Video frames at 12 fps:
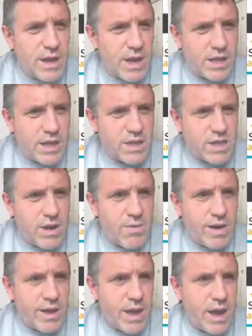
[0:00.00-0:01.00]

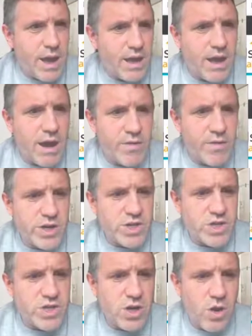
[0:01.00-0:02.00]
necessary
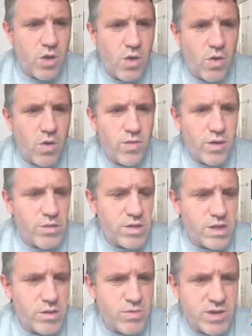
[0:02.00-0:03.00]
coverage on
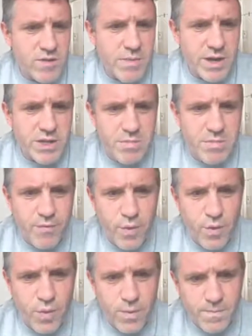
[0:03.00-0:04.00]
those, which I've mentioned
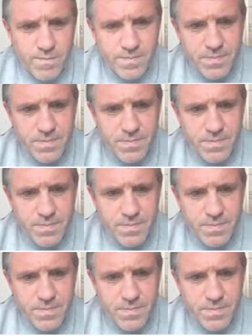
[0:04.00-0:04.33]
before.